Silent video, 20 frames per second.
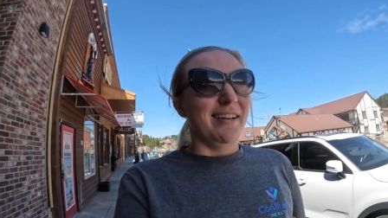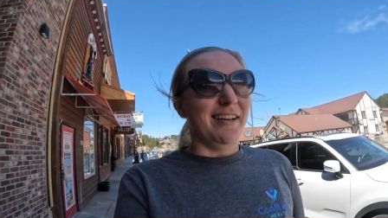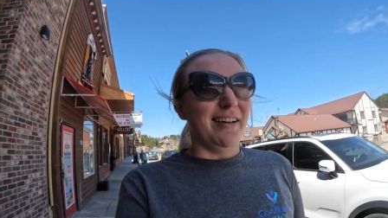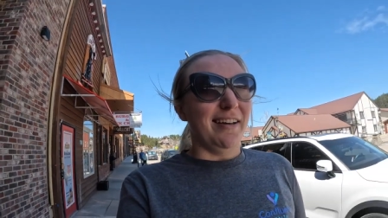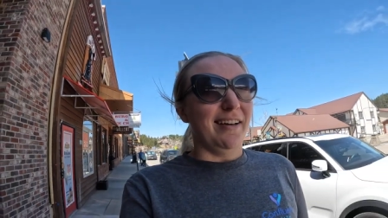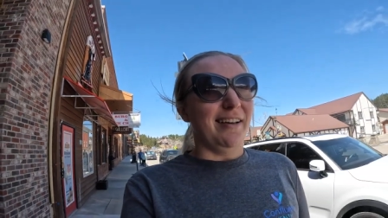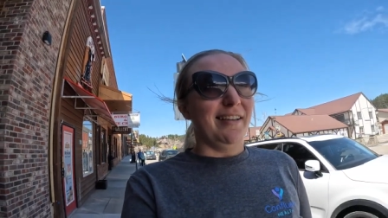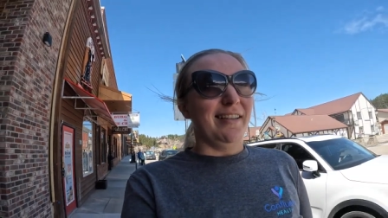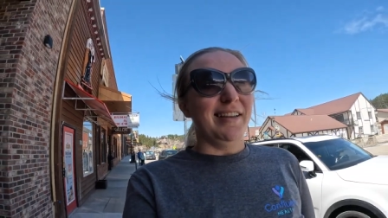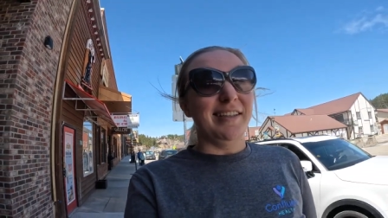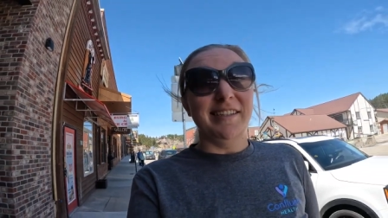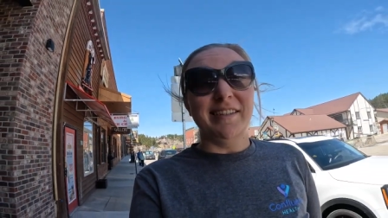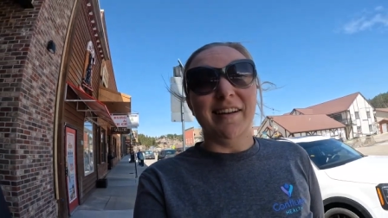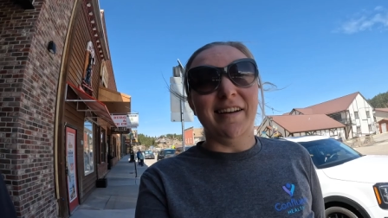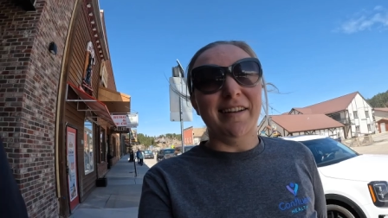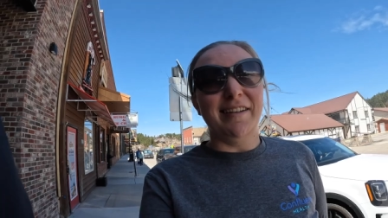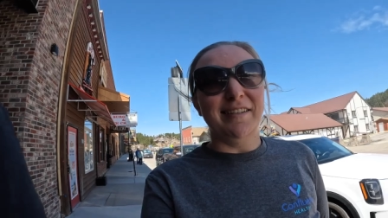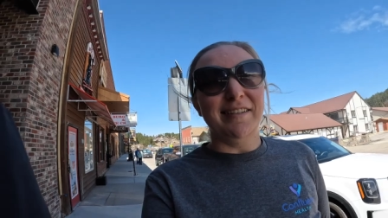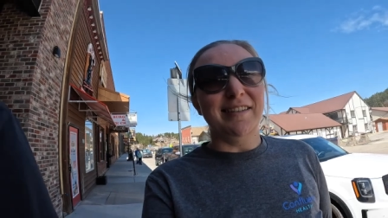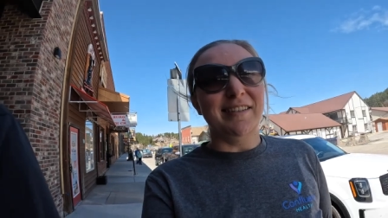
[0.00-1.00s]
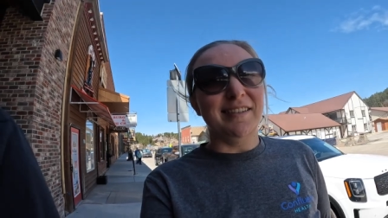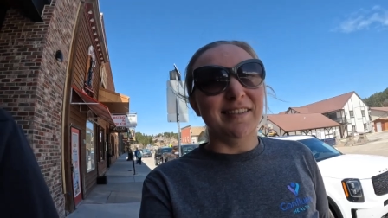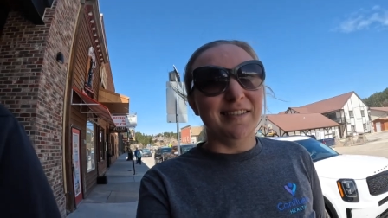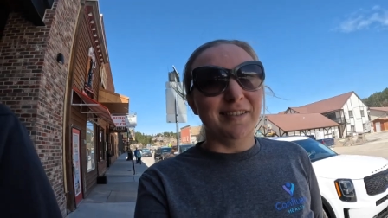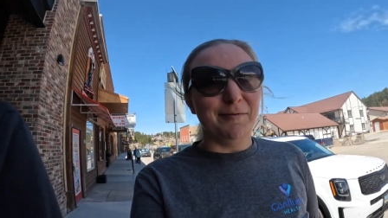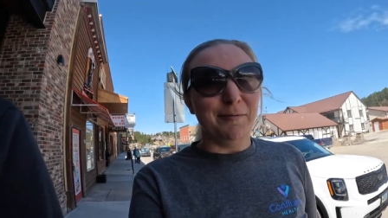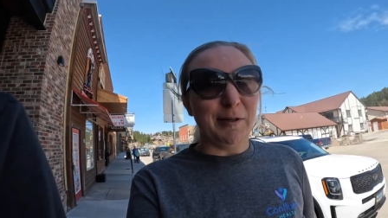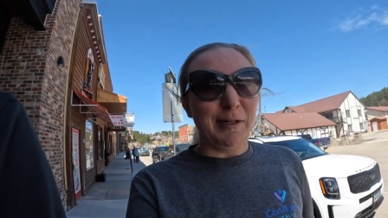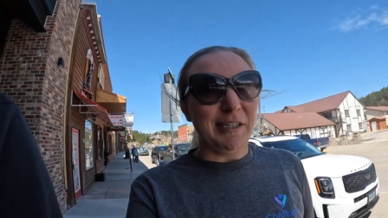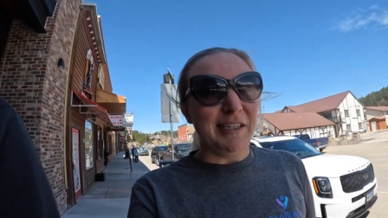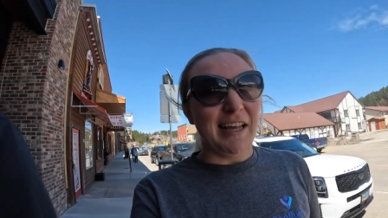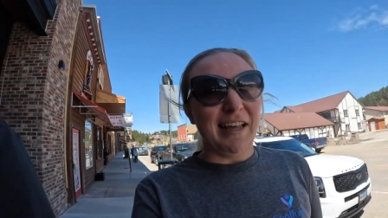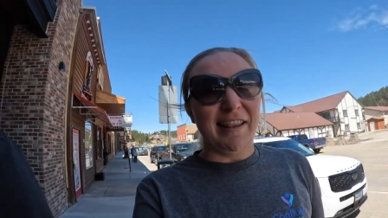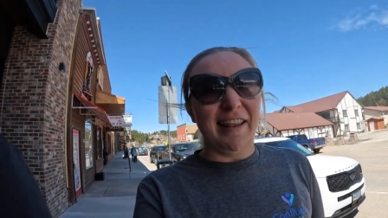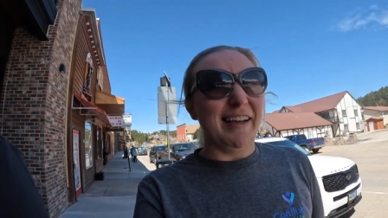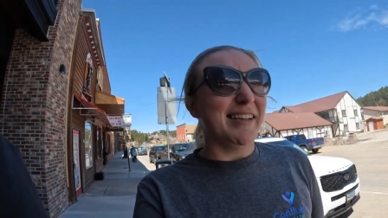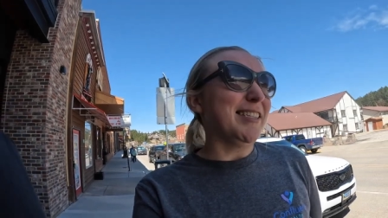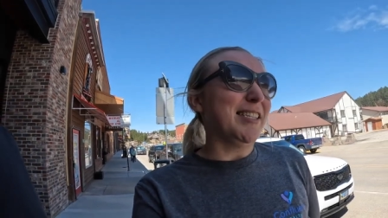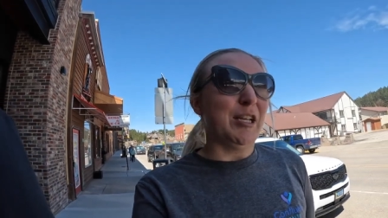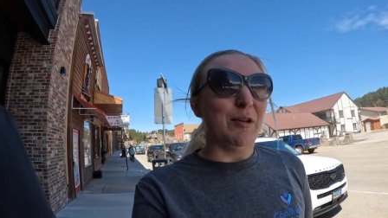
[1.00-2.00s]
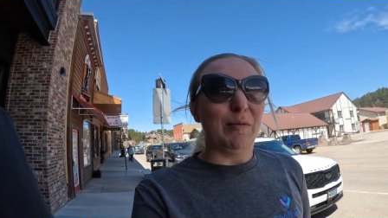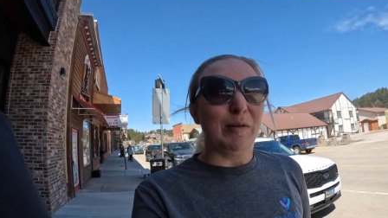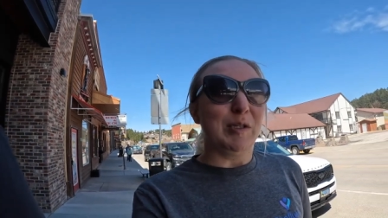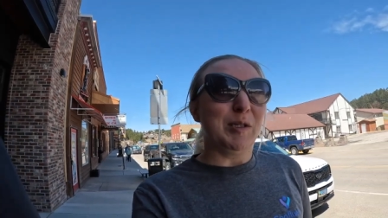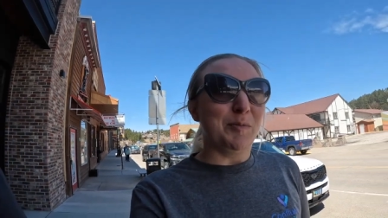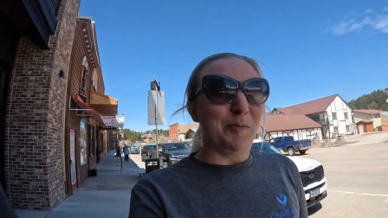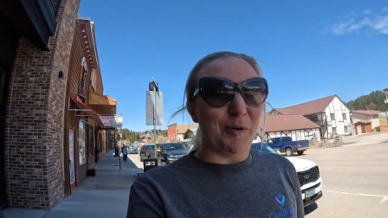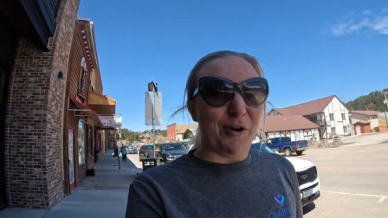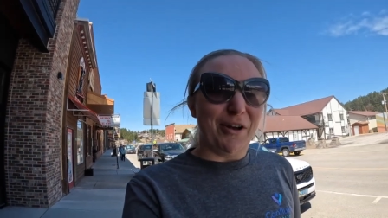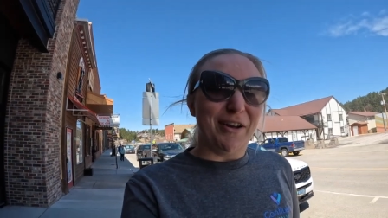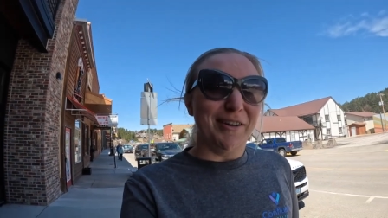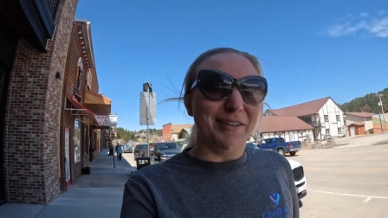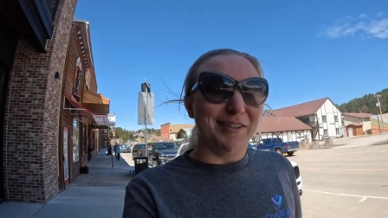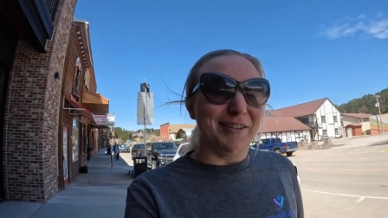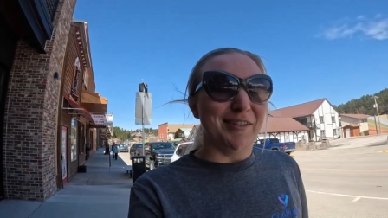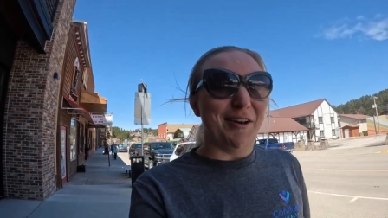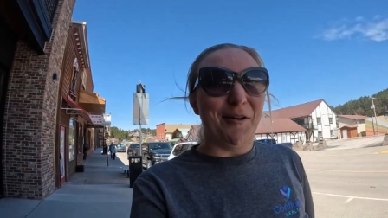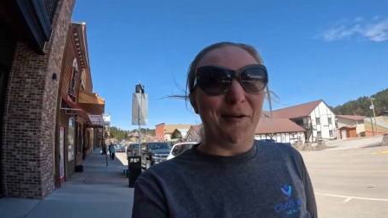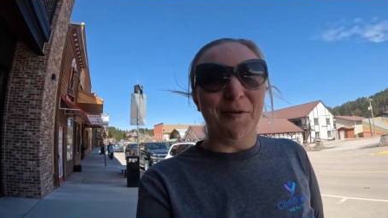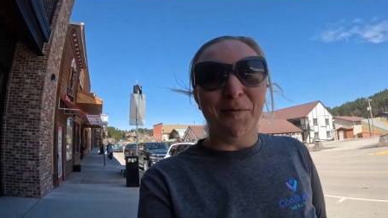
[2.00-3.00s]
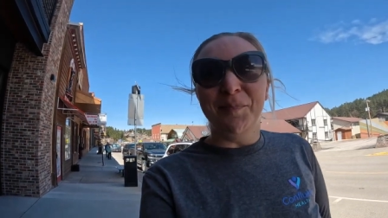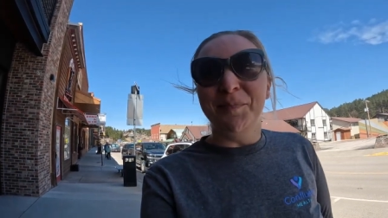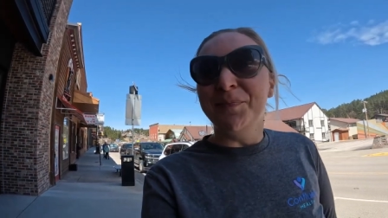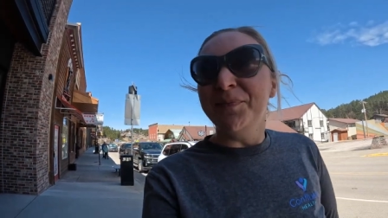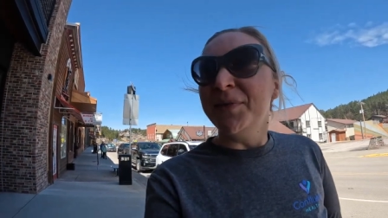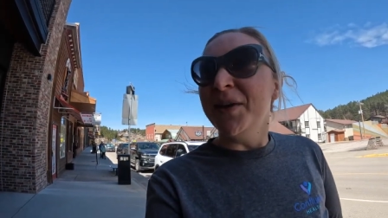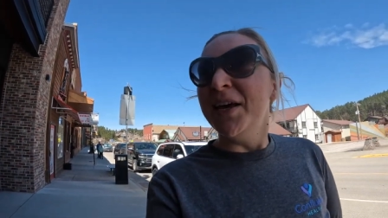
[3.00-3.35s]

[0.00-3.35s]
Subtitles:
The signs were saying like see you in spring, so